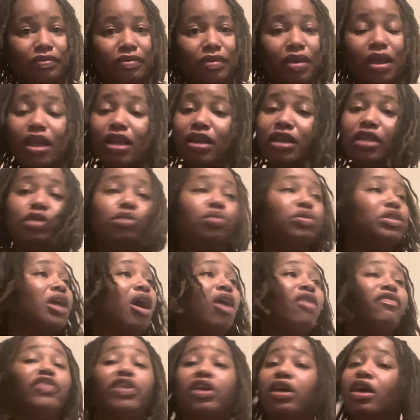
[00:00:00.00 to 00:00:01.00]
and this was
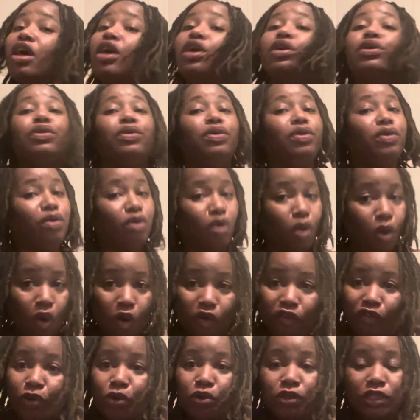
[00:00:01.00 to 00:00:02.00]
off of
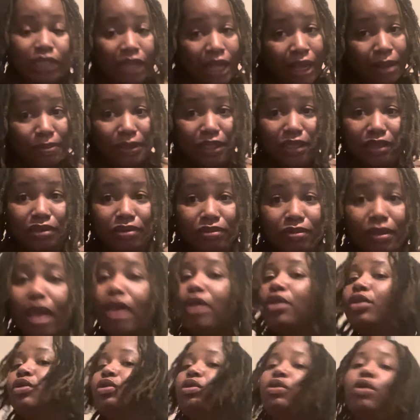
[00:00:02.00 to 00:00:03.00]
no food stamps,
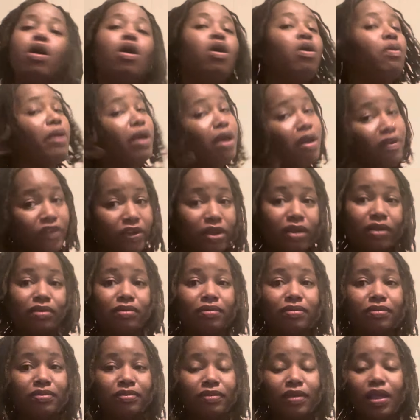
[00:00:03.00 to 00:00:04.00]
no welfare,
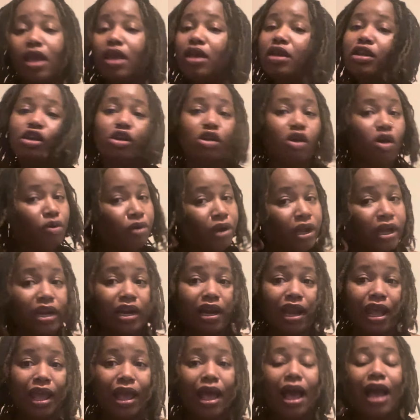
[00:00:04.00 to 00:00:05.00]
no none of
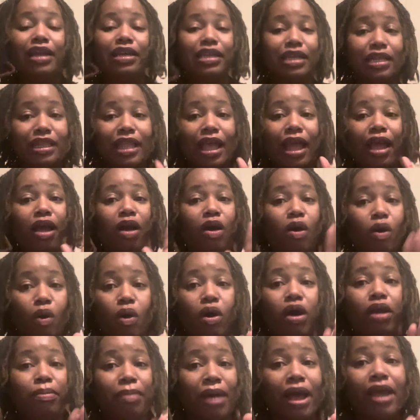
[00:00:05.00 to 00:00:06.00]
that. I did that
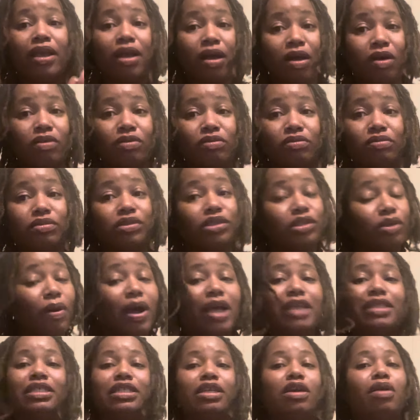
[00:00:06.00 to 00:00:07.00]
on my own. So
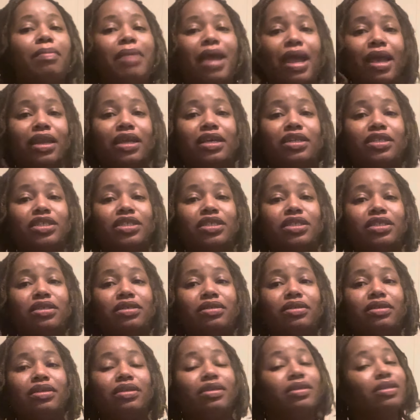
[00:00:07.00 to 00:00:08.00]
I still managed.
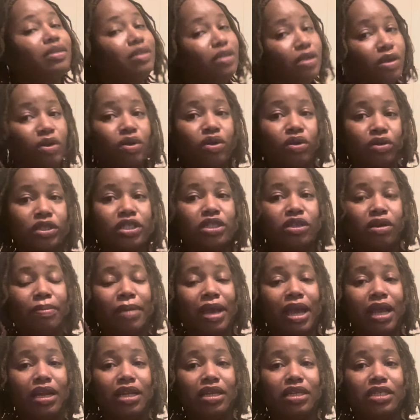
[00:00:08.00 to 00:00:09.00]
Your girl still
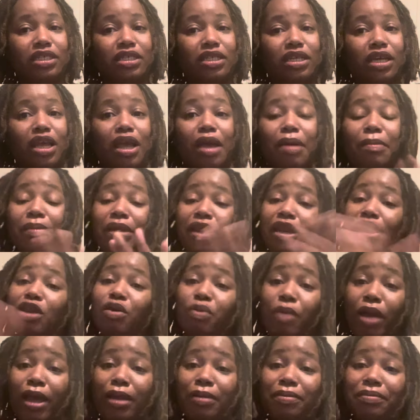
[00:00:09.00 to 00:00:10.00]
managed. But
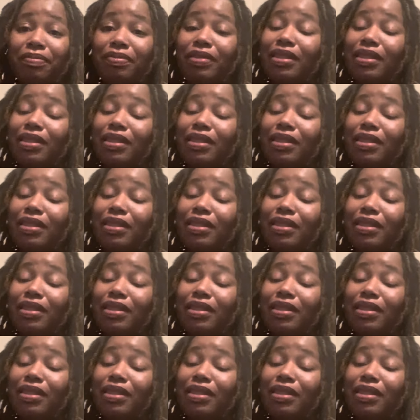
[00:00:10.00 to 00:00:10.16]
anyway,